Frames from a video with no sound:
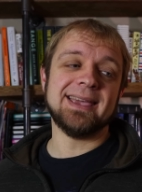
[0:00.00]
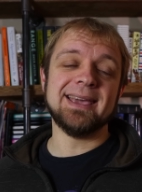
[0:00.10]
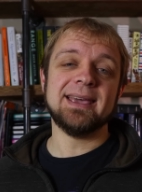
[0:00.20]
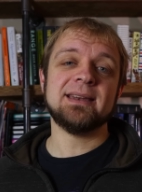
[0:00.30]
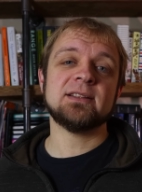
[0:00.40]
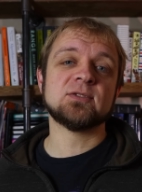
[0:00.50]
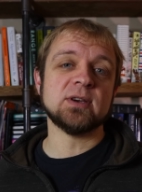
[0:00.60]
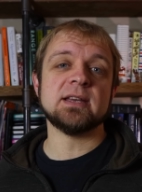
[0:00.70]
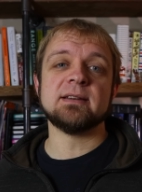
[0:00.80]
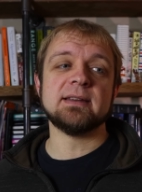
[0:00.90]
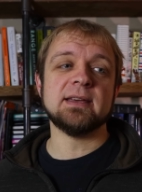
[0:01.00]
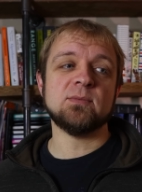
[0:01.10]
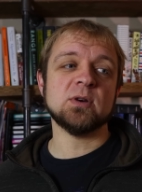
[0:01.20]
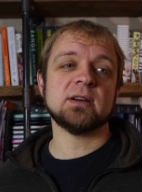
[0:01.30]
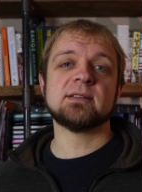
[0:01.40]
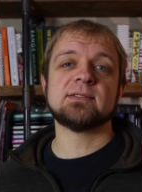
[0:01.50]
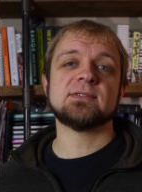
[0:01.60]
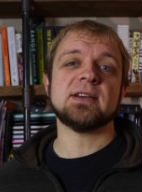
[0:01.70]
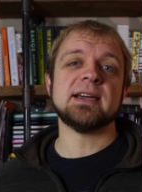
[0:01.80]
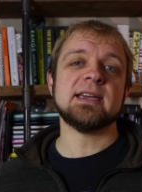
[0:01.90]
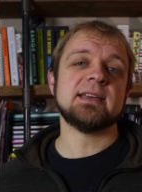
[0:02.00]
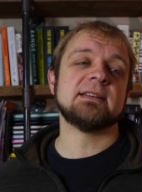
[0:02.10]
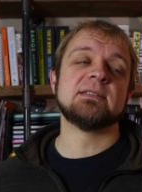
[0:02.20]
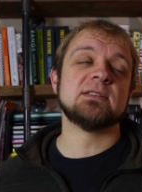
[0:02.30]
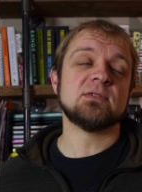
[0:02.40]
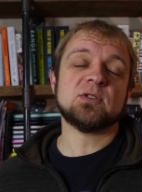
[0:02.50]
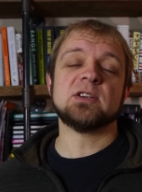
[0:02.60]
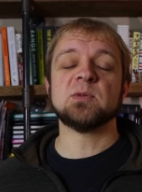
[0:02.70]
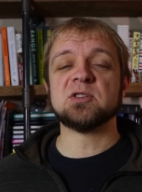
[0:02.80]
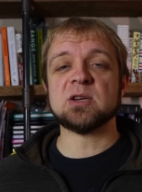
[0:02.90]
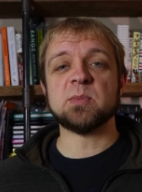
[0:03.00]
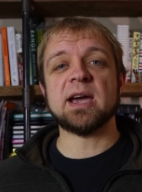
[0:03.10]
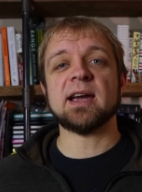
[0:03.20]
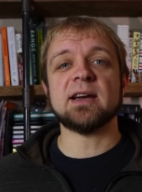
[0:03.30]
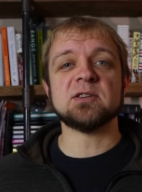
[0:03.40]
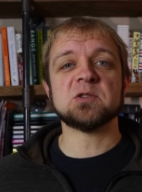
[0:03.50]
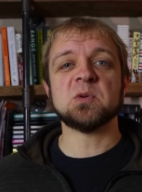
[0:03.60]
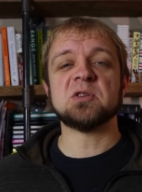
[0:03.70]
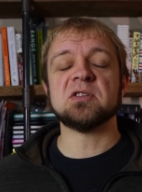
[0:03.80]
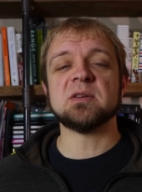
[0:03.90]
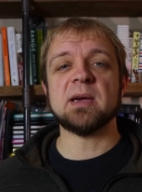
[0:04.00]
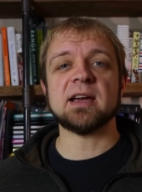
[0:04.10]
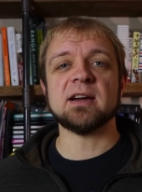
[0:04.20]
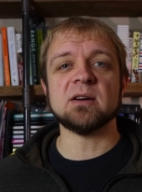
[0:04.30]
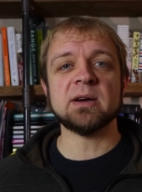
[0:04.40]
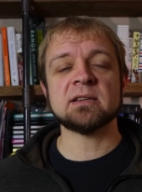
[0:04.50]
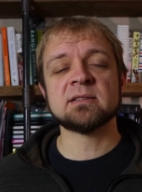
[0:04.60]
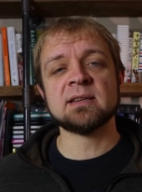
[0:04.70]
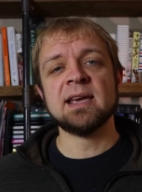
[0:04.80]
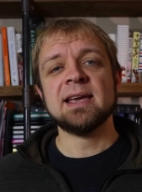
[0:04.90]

And it's great, it works. I didn't try switching it back, I just switched it to Mac iOS.